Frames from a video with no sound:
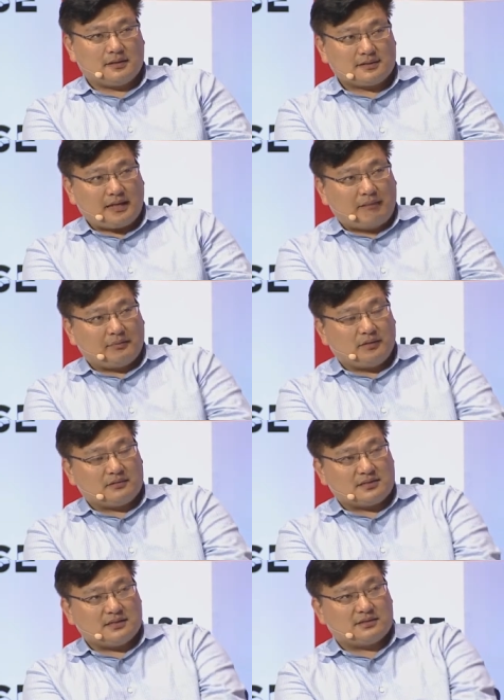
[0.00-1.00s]

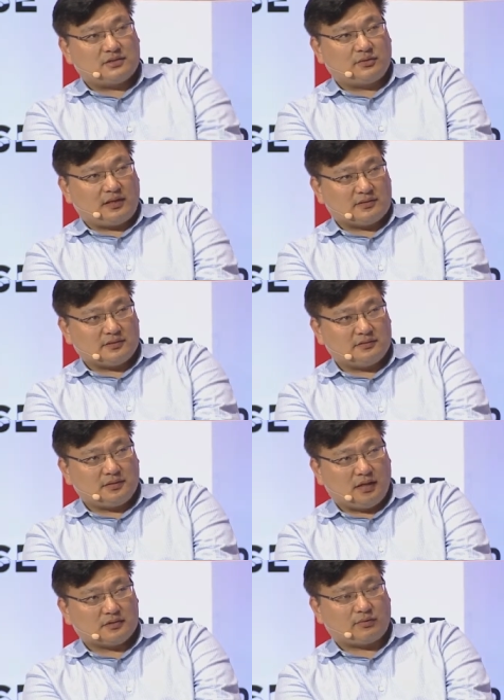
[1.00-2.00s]
Snapdeal since
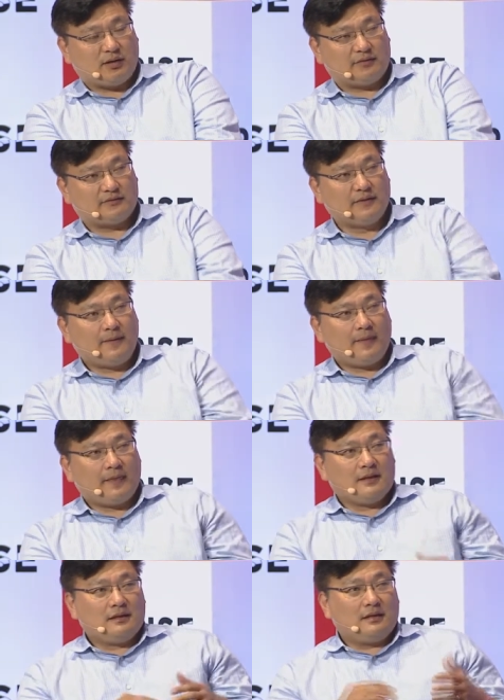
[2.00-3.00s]
2012.
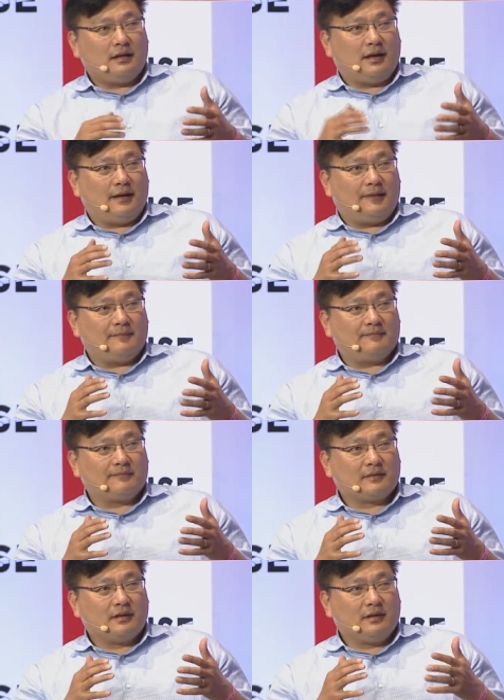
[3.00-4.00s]
Um,
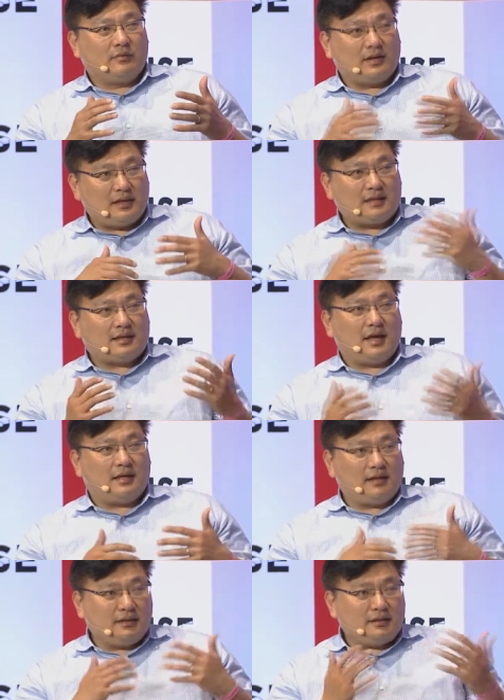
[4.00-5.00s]
we think
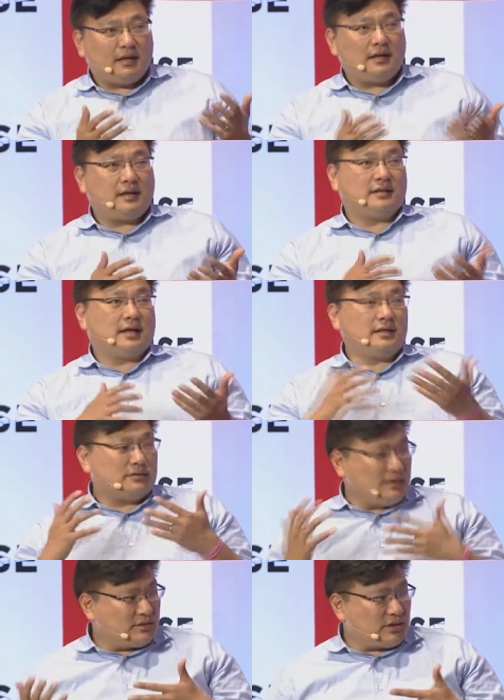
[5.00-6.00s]
that India and
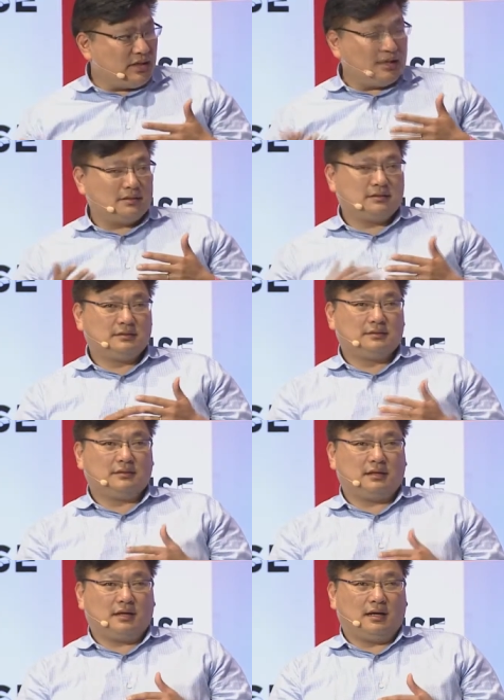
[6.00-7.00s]
Indonesia,
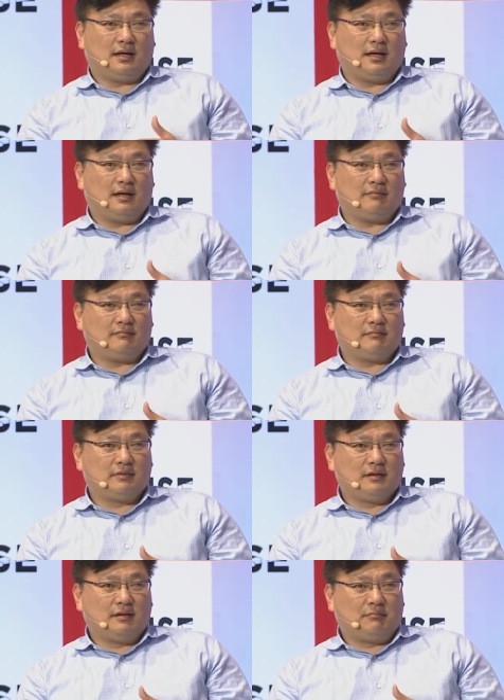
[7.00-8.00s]
um,
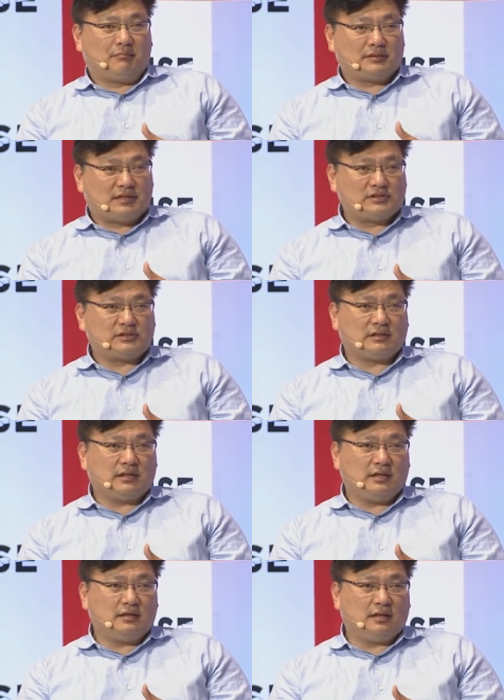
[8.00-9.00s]

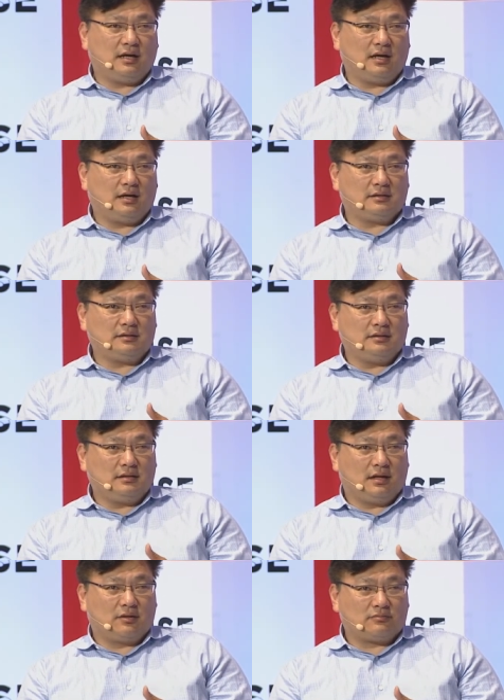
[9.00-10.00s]
potentially uh,
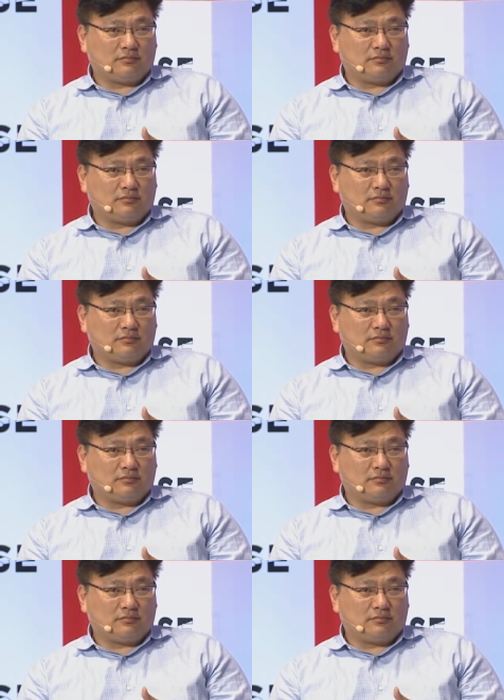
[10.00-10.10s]
uh,